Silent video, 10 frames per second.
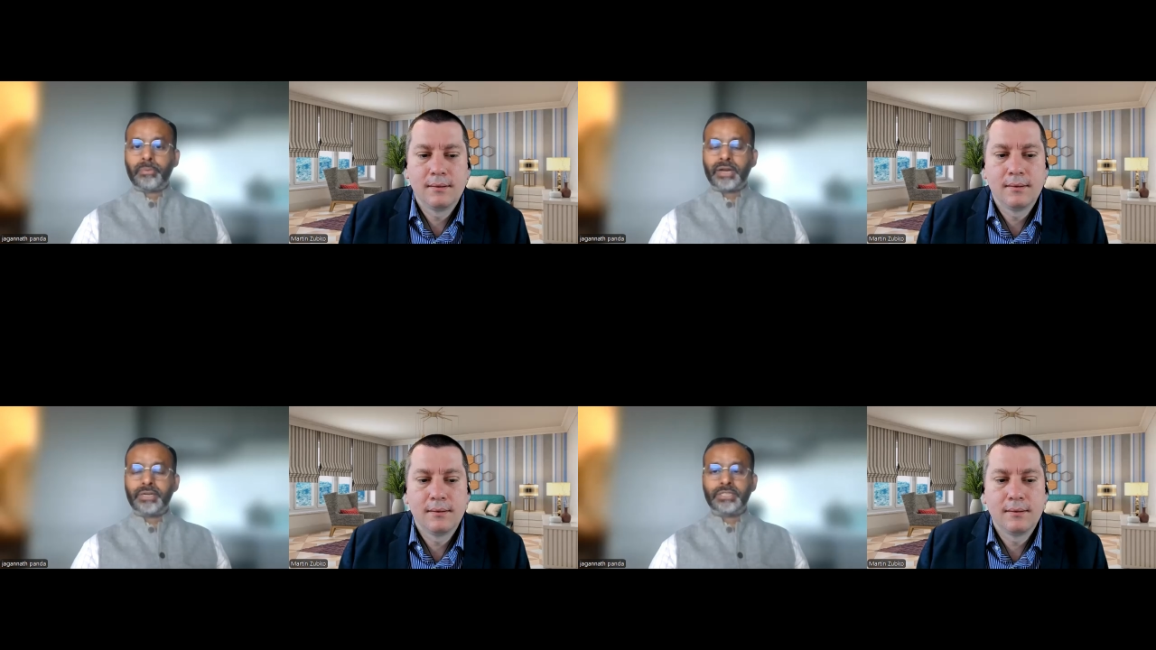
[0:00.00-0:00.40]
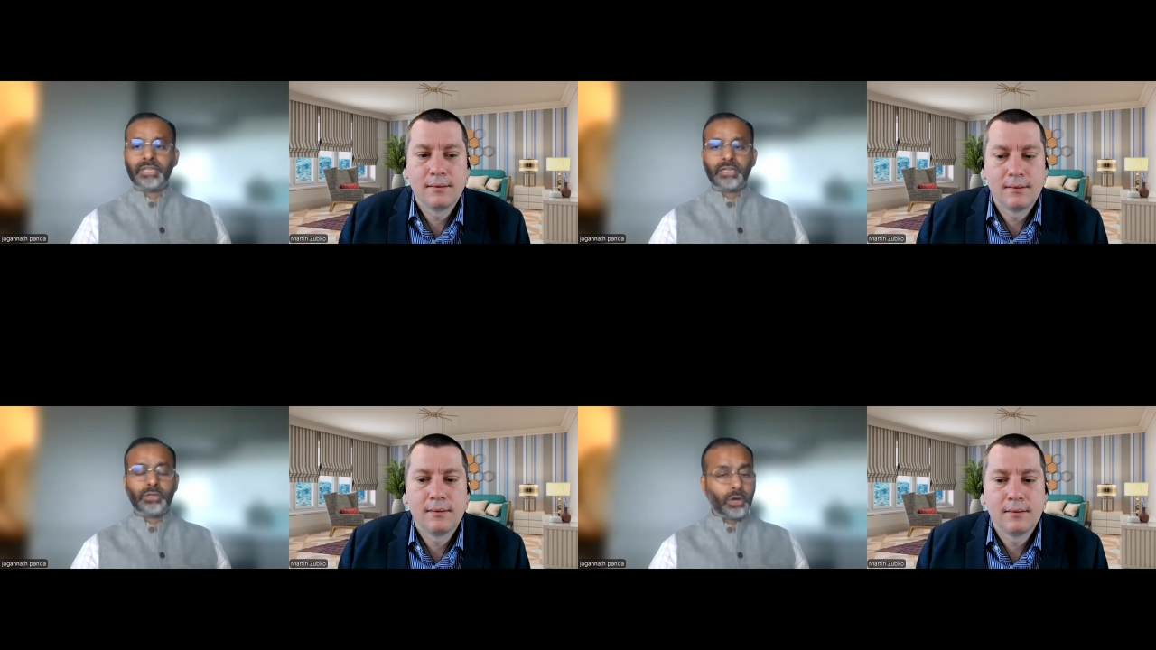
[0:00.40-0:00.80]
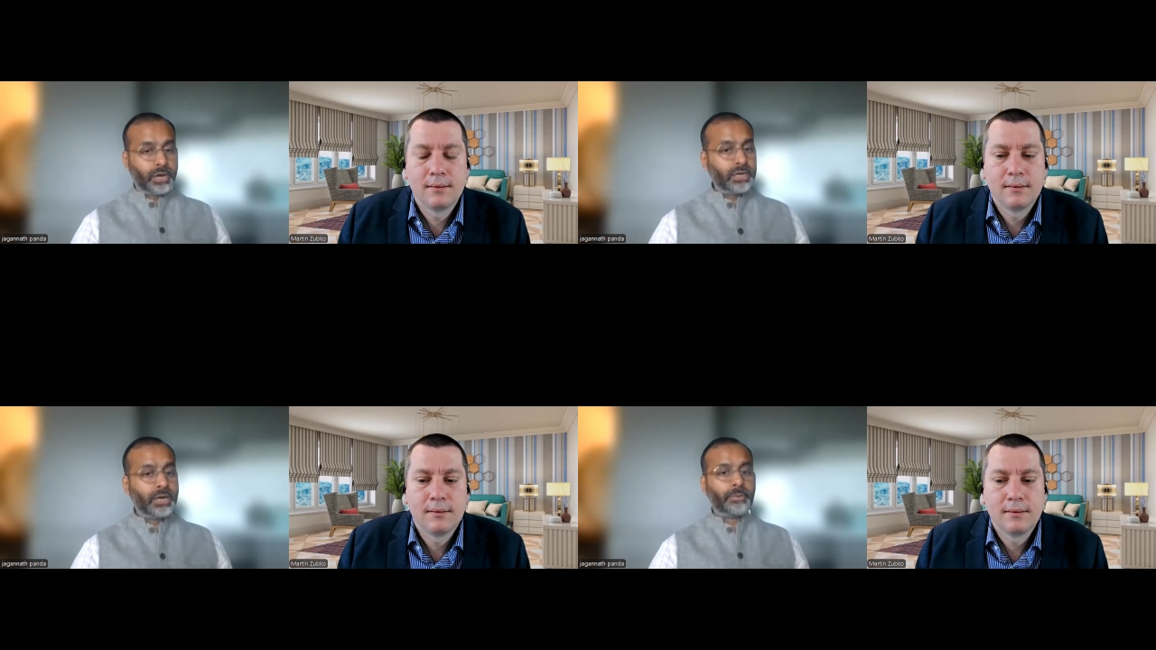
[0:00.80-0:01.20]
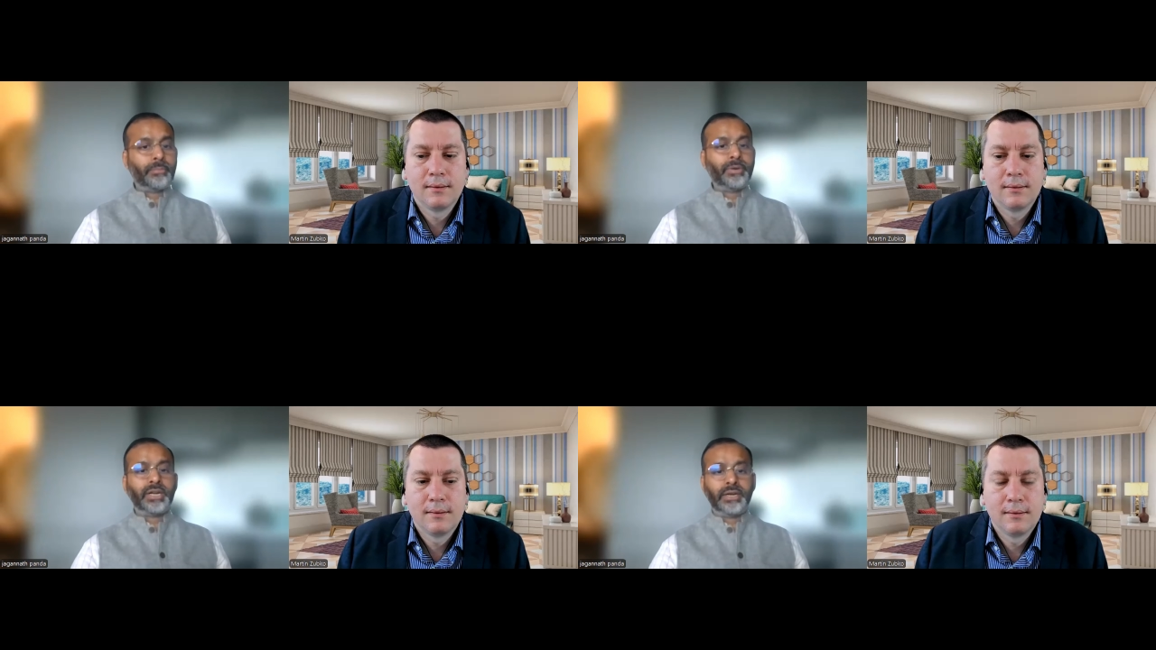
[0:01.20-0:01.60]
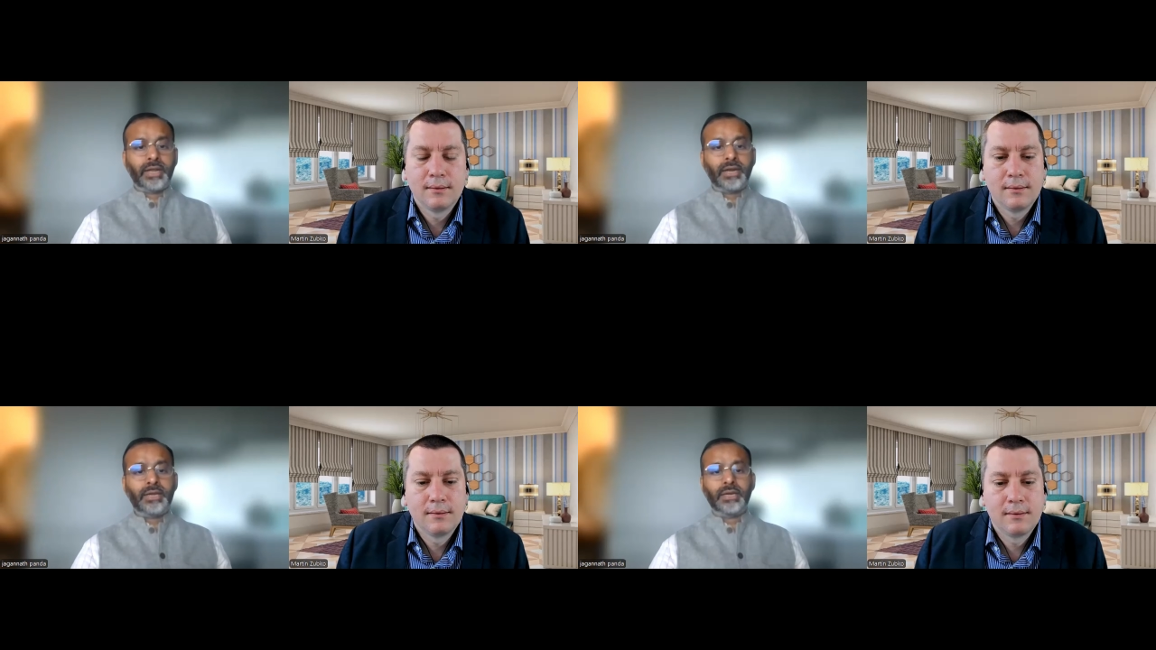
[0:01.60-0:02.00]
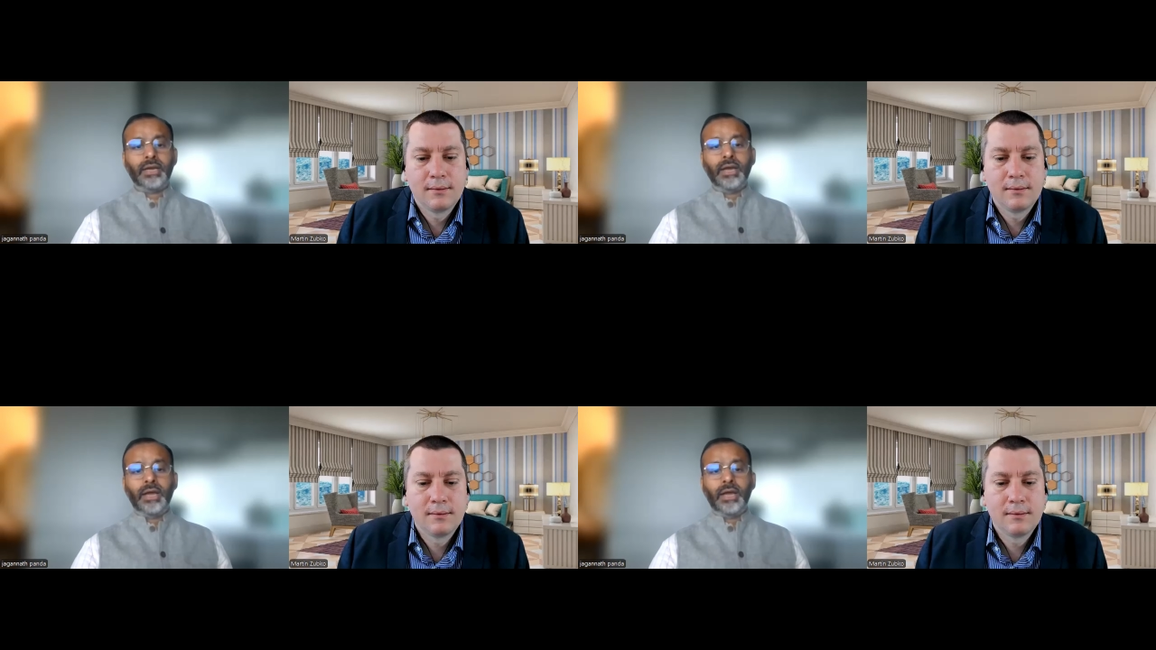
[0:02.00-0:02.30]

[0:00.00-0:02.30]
Speaker 1: practice that the current government in Delhi